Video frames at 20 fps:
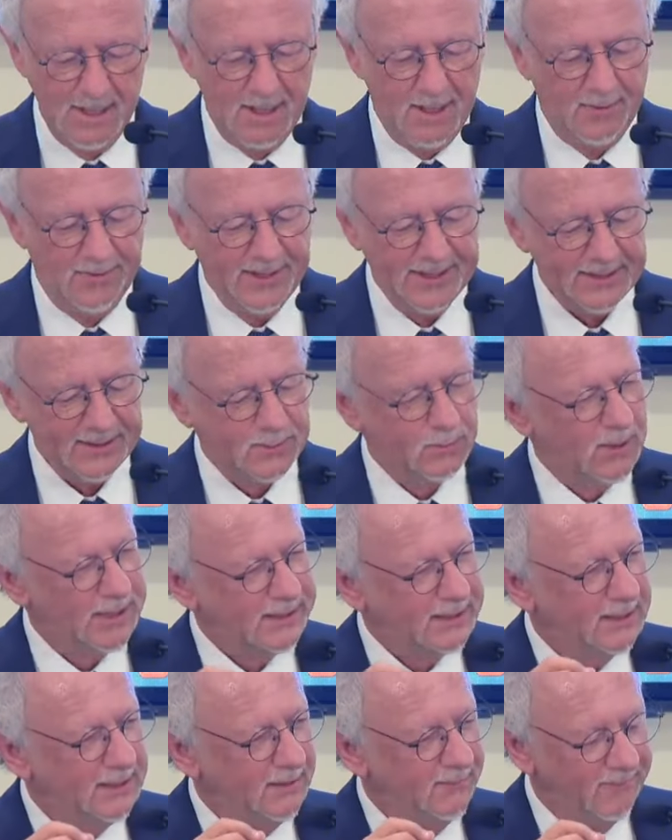That
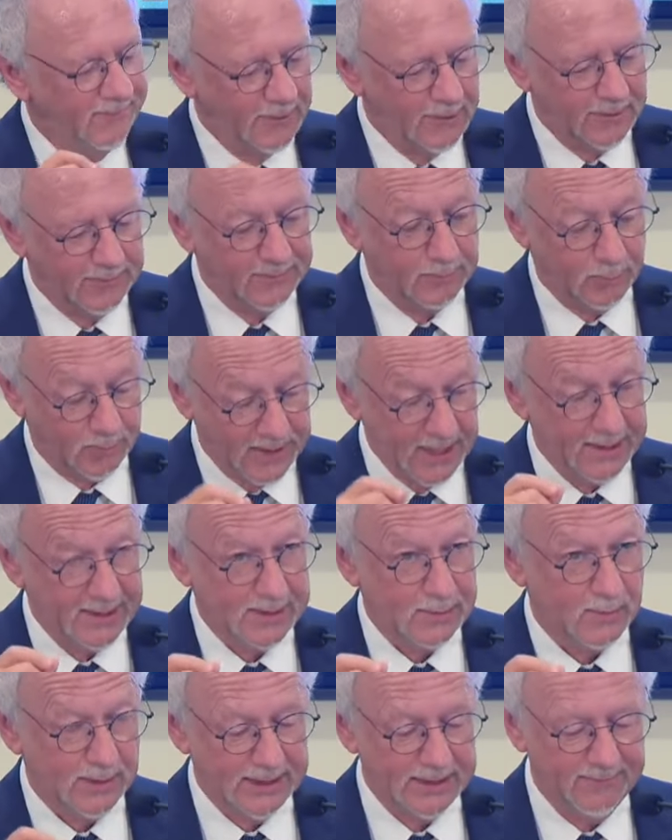is
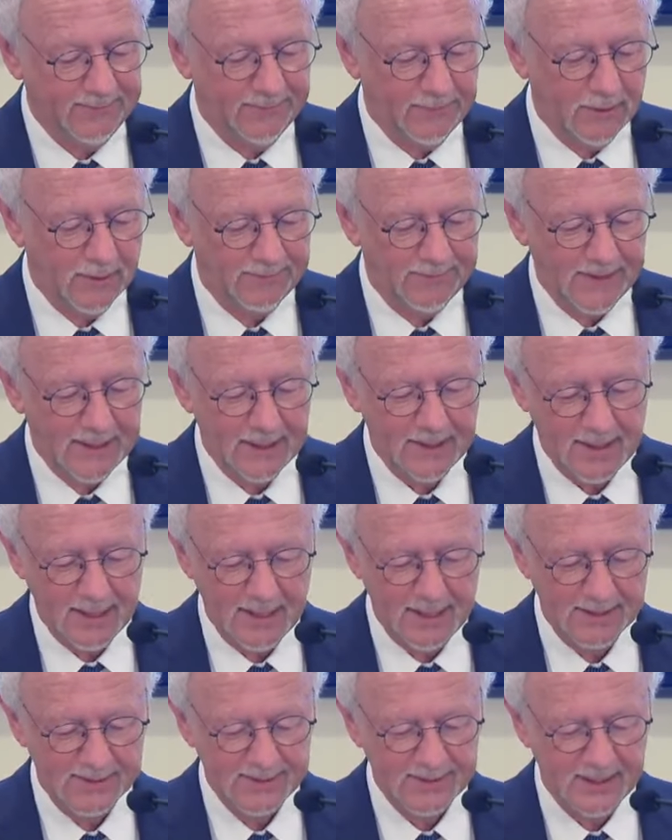what involved,
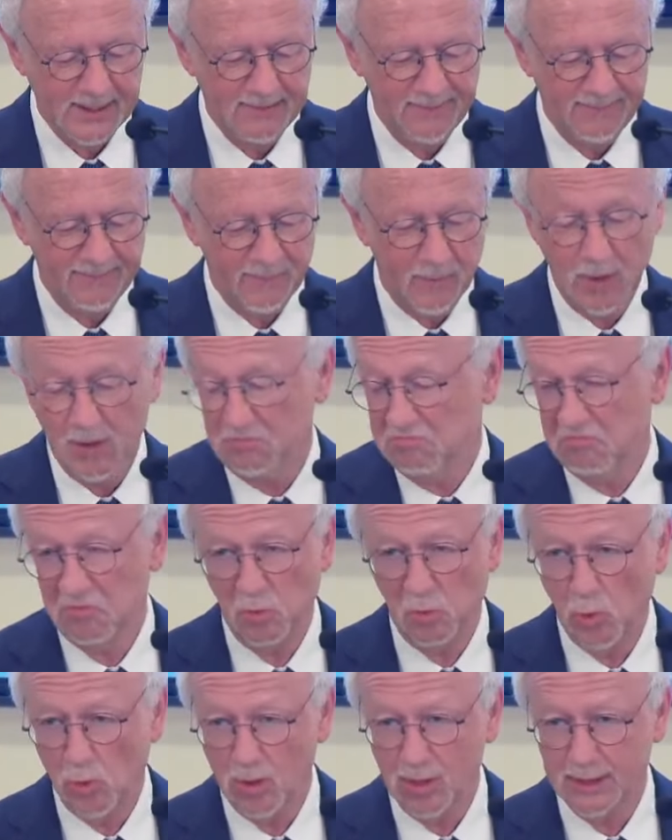as I've
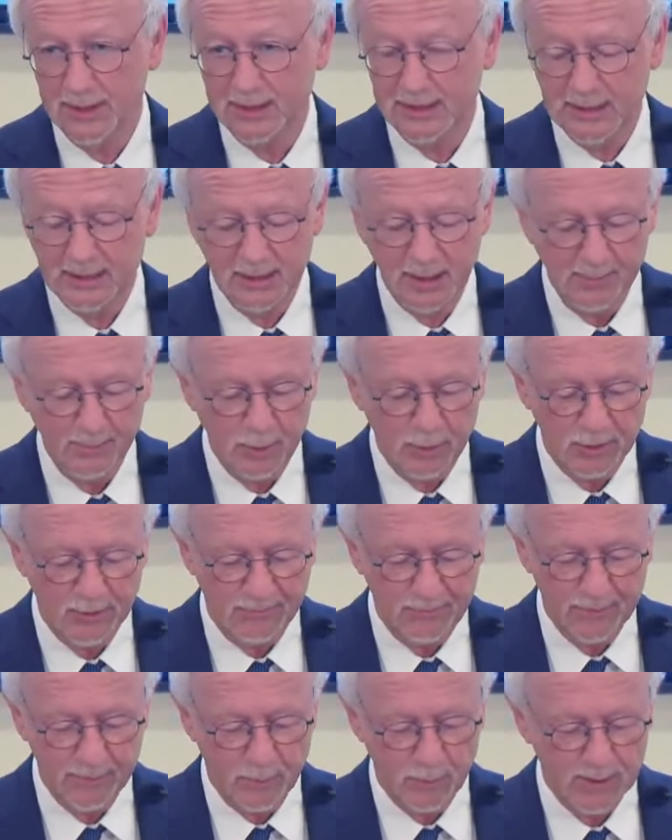warned in a number of
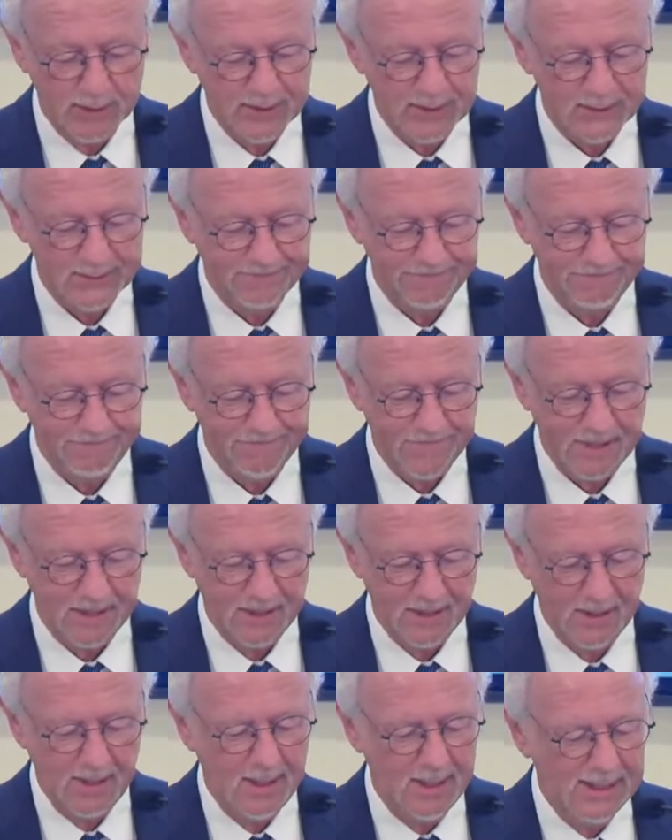reports,
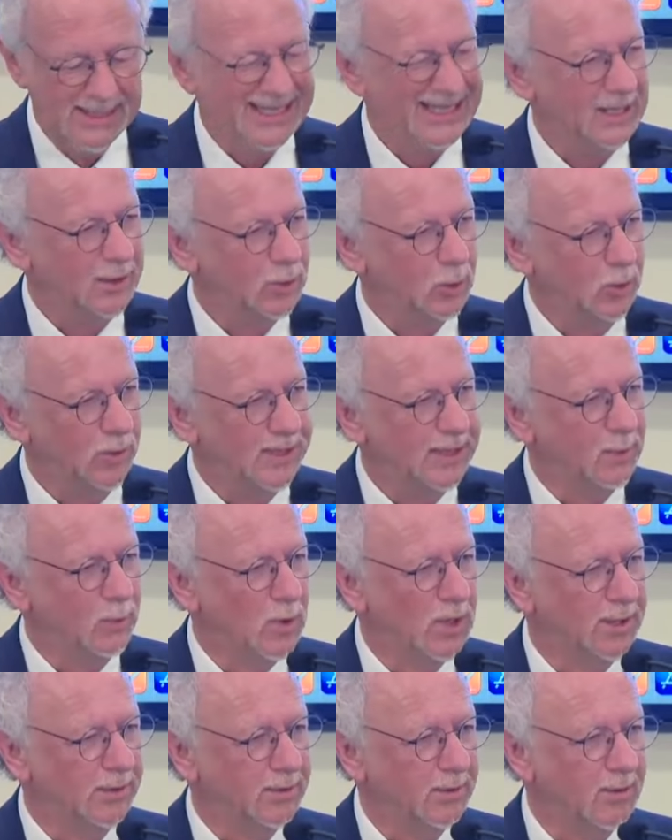including
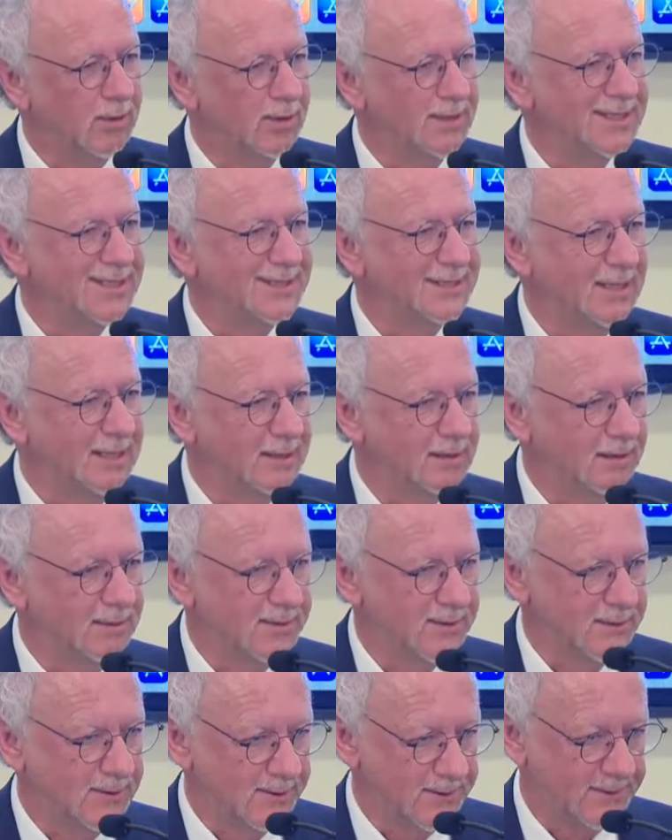one on
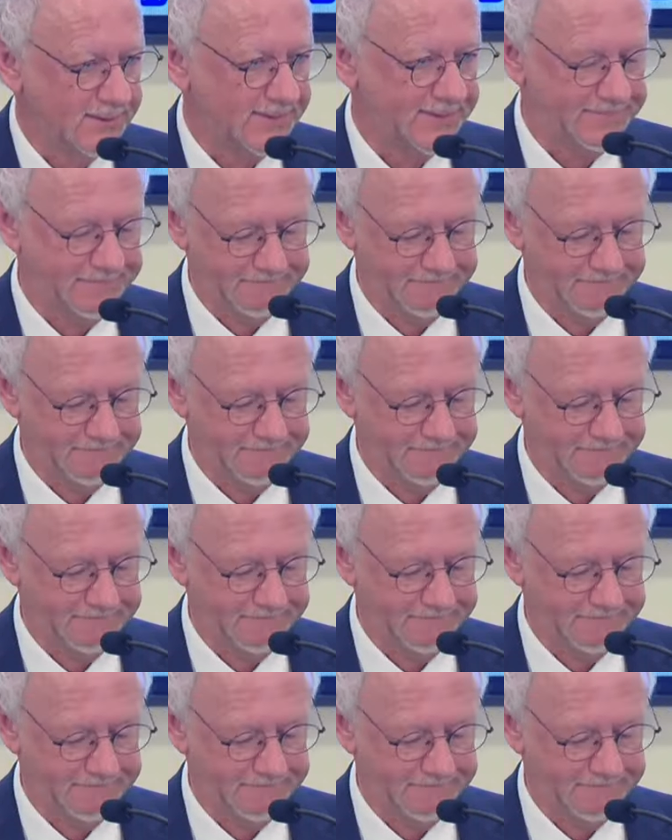statelessness.